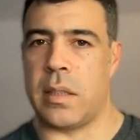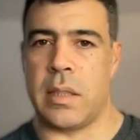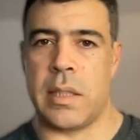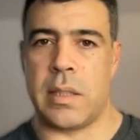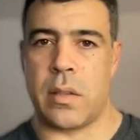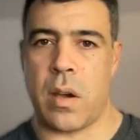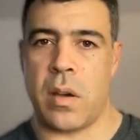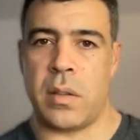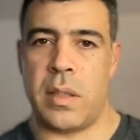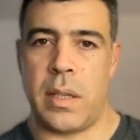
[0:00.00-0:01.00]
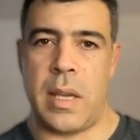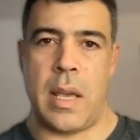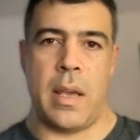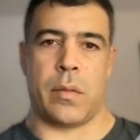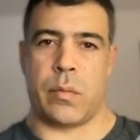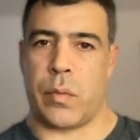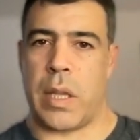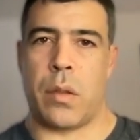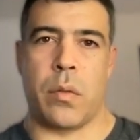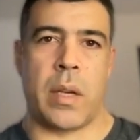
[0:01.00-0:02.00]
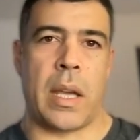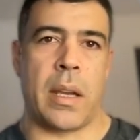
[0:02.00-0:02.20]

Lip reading: this code, which you can